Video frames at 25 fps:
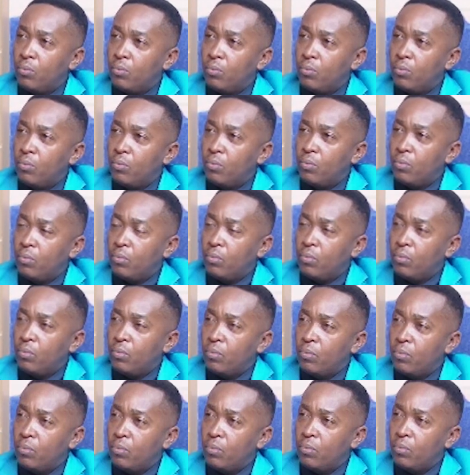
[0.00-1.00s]

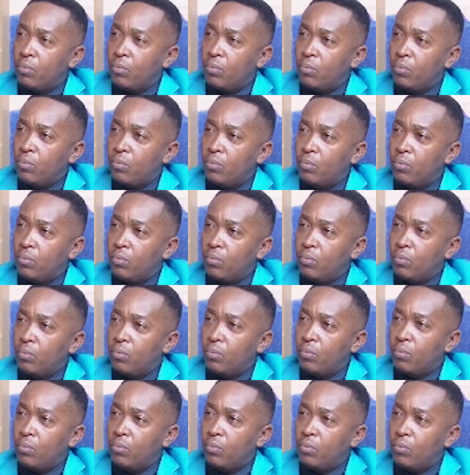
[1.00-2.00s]

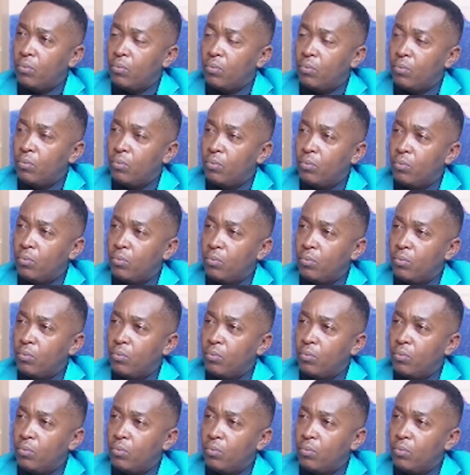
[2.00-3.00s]

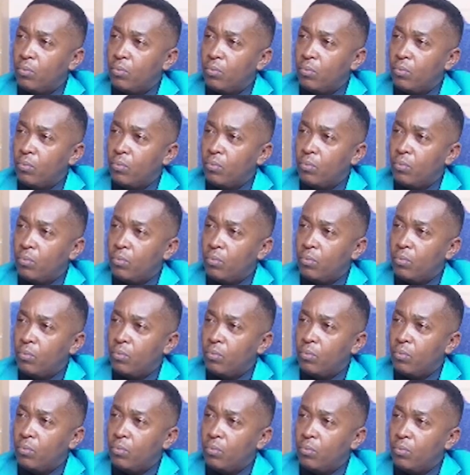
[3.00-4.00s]

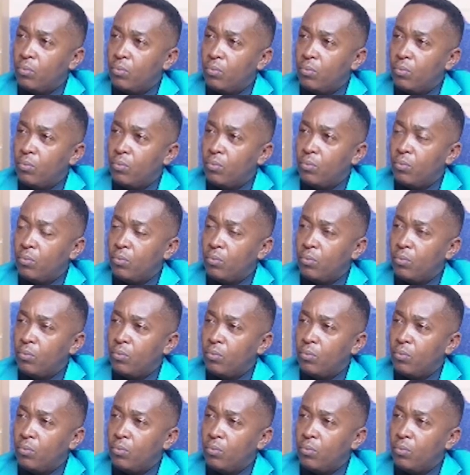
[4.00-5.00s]

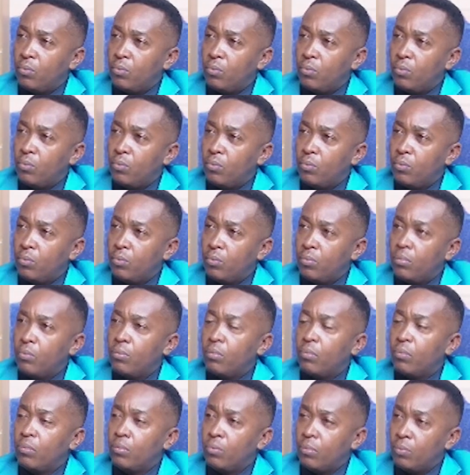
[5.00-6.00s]

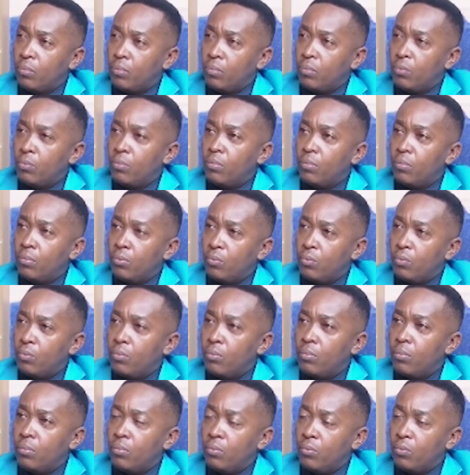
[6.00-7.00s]

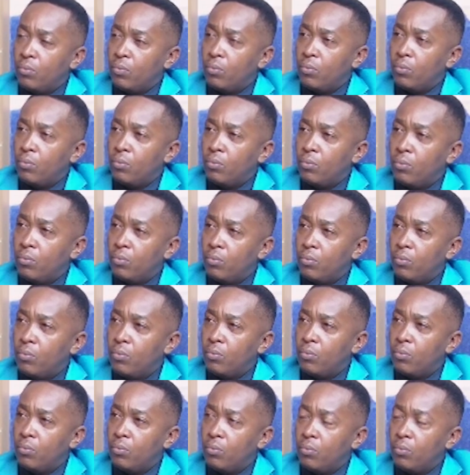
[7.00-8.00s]
(silent)